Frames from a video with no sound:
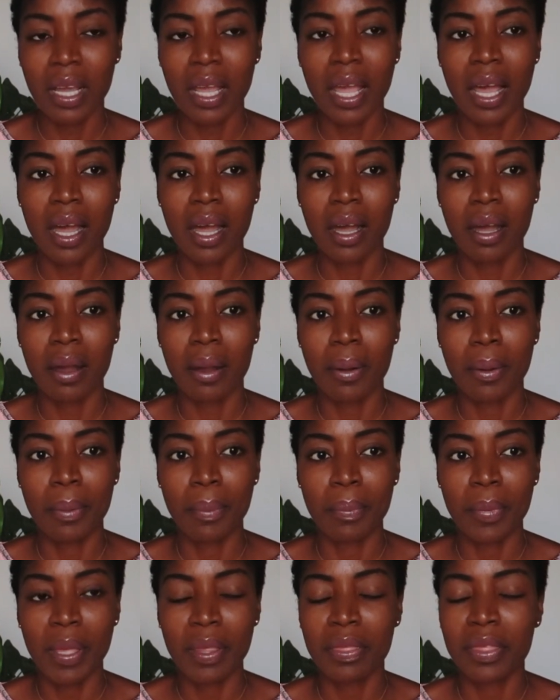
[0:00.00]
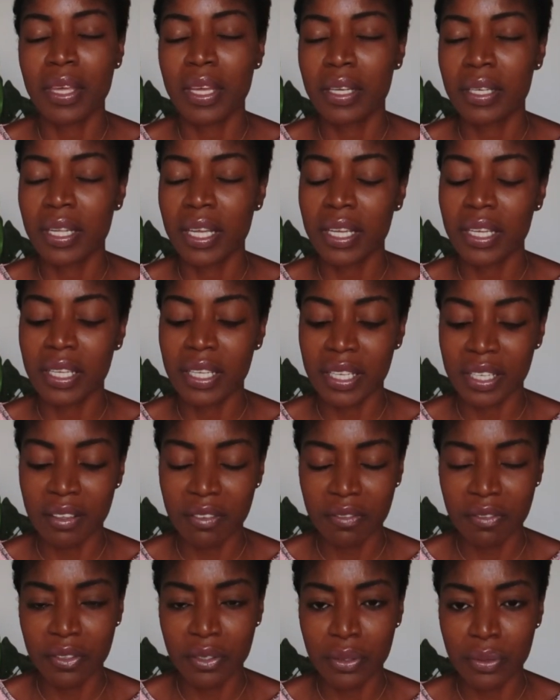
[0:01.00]
And then they
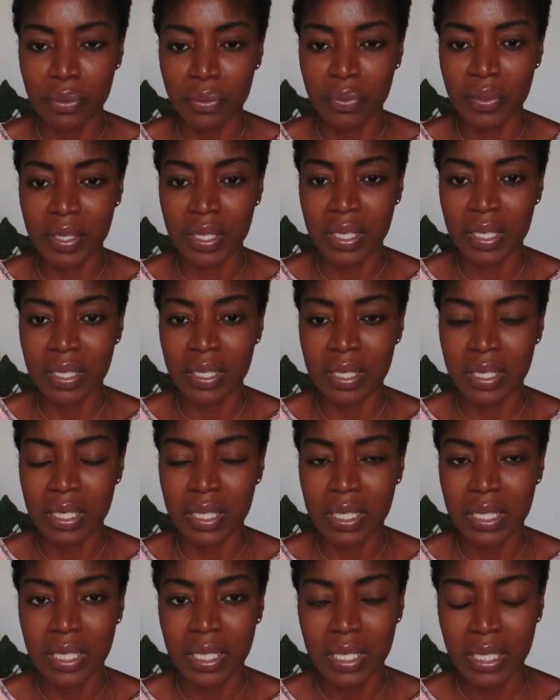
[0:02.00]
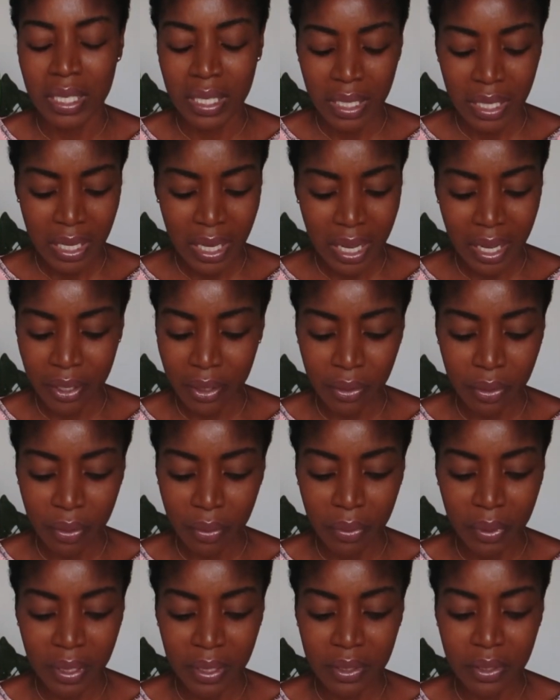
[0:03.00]
give you this, I don't know
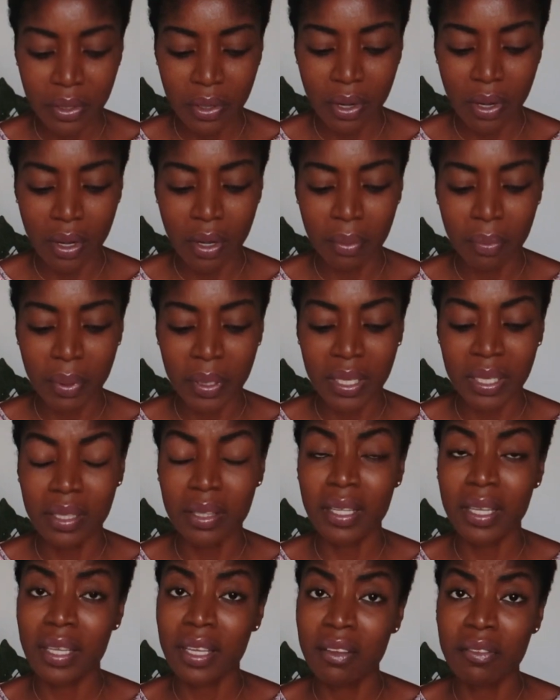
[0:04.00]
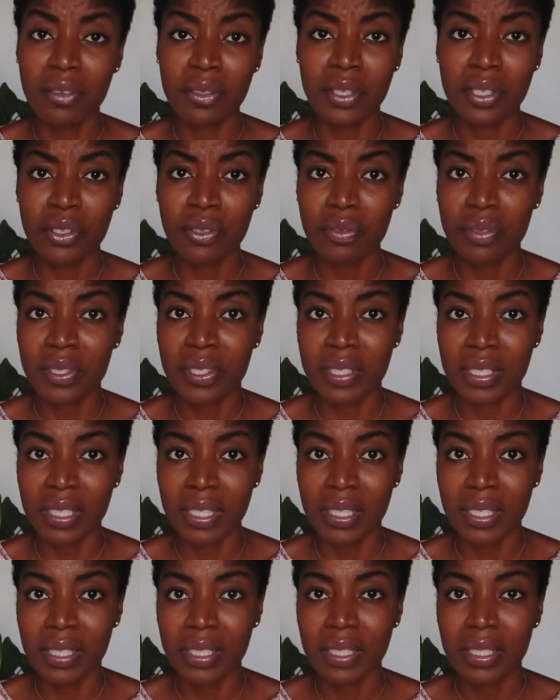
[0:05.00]
what it's called, but they give you this
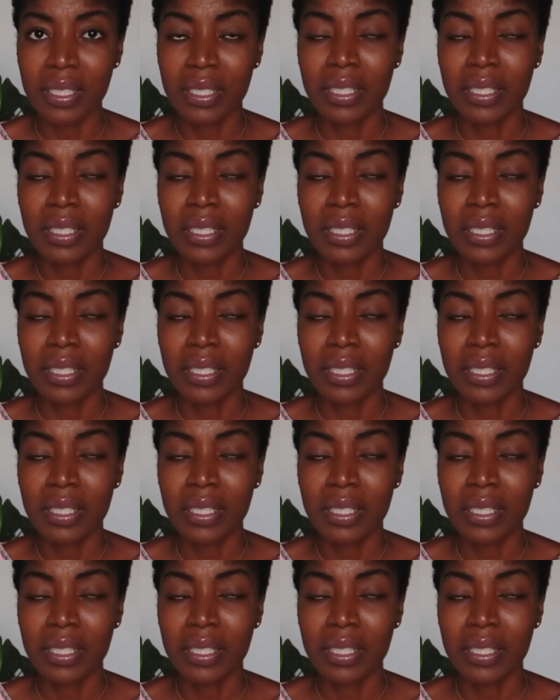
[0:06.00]
receipt,